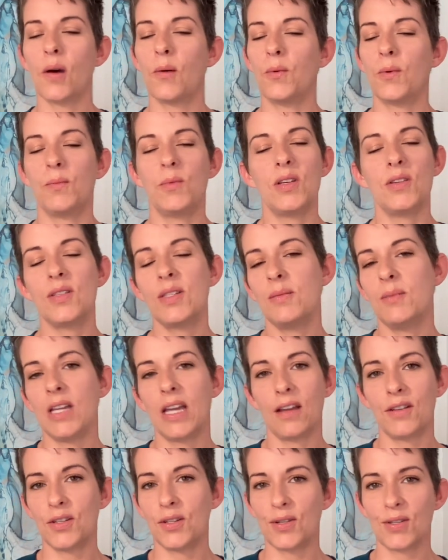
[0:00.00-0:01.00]
when we used to be
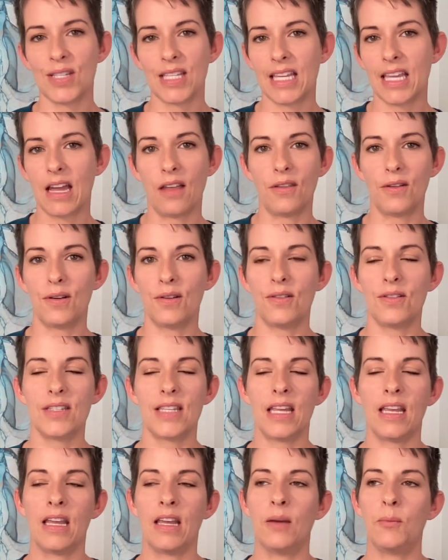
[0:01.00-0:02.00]
hunters and gatherers
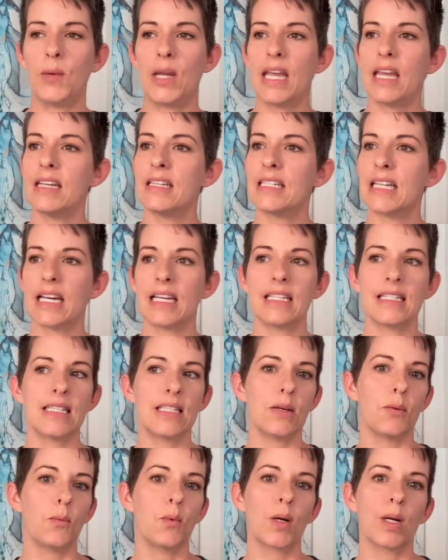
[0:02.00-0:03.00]
and we ate diets
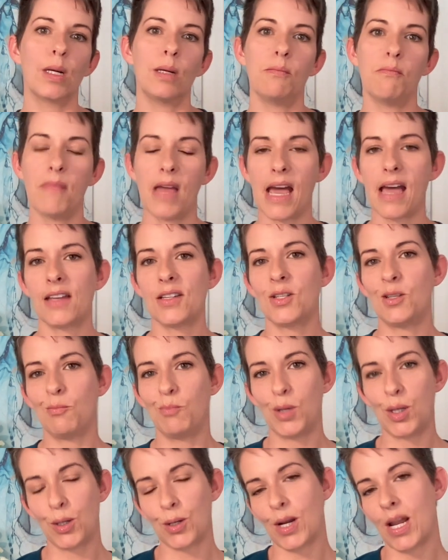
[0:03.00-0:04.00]
that weren't mashed and
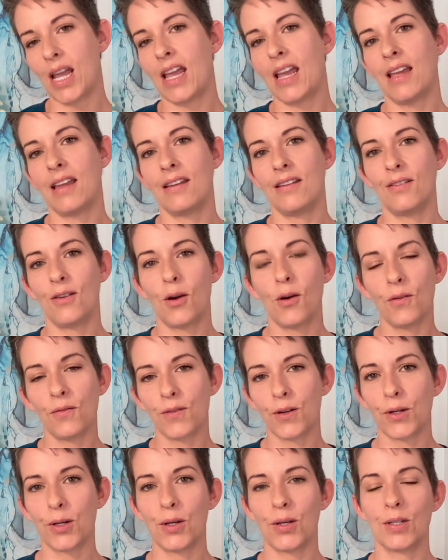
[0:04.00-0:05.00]
pureed and
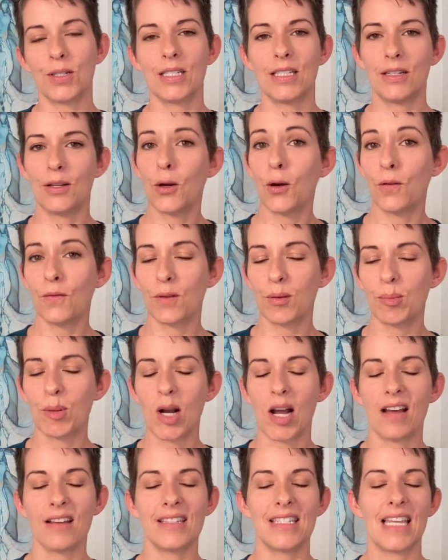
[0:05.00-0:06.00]
overcooked and
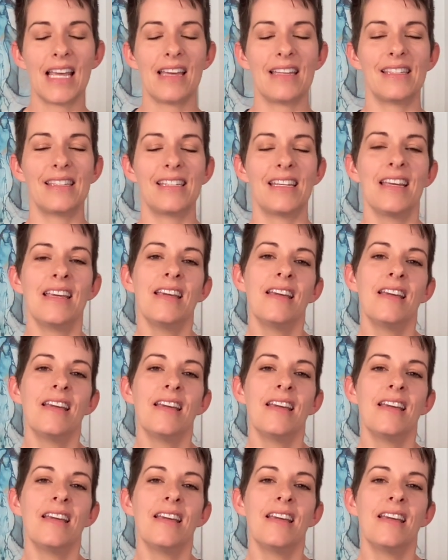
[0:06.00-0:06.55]
overprocessed,